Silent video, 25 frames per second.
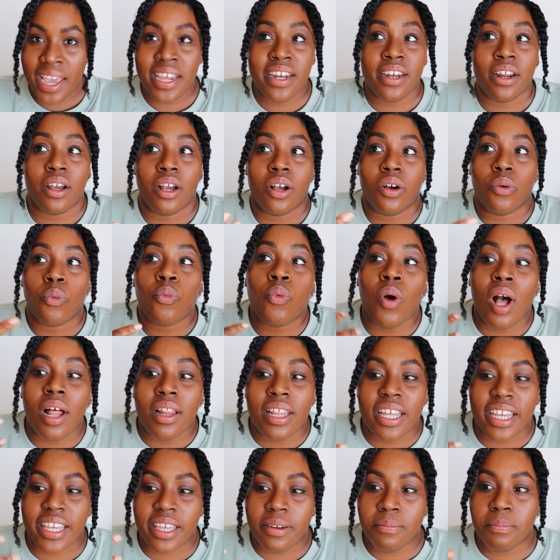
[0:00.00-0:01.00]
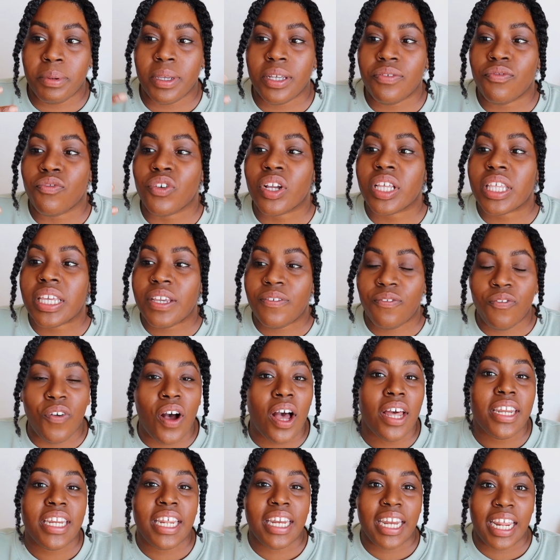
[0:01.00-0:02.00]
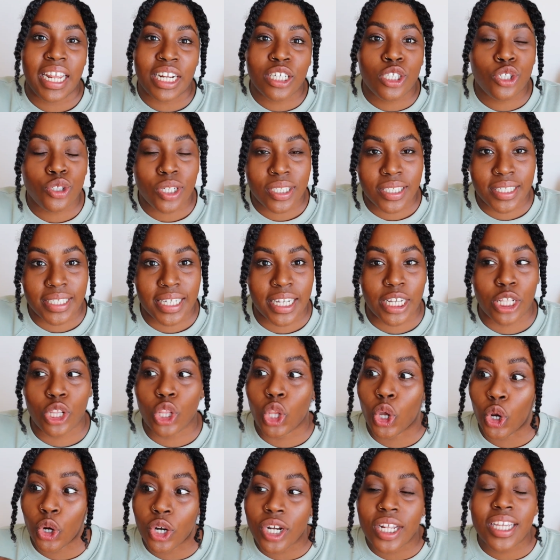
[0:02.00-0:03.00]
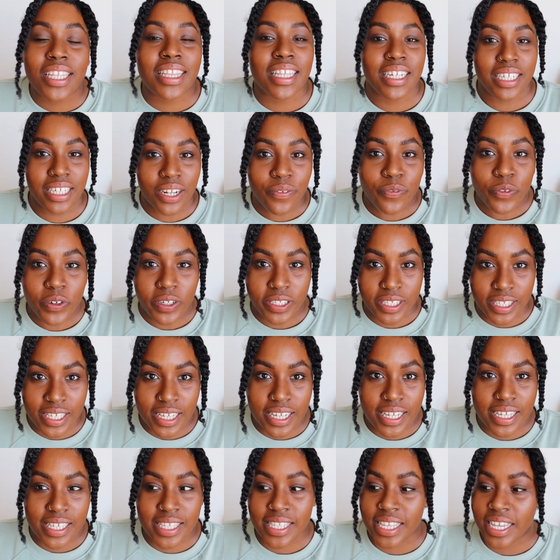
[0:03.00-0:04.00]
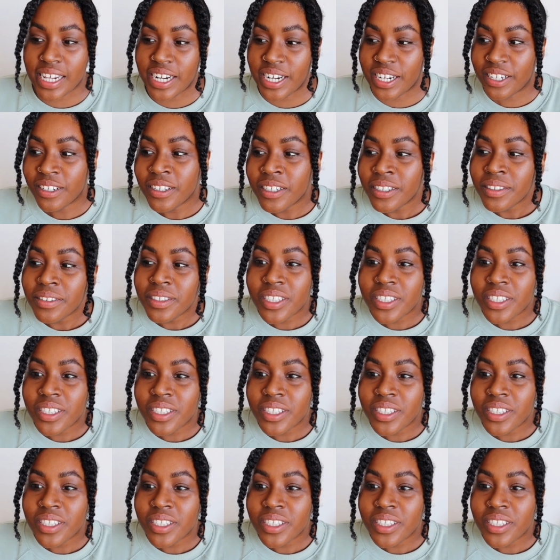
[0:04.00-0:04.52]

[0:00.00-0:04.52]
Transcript: And while it can be really fun and interesting learning the differences and,